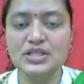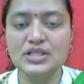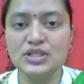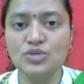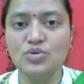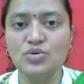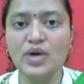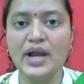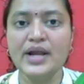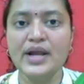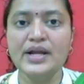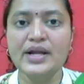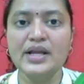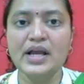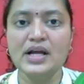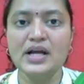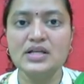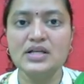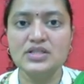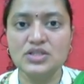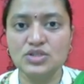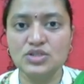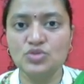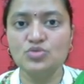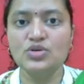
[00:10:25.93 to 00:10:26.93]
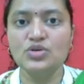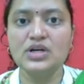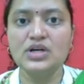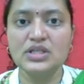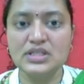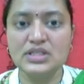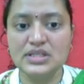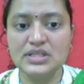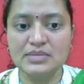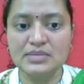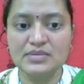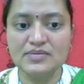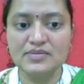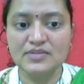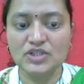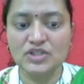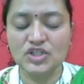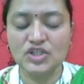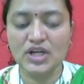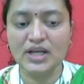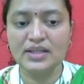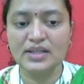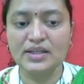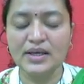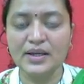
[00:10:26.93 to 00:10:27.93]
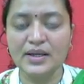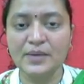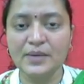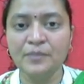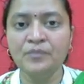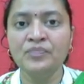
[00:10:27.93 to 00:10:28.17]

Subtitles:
new ideas, new concepts which are there.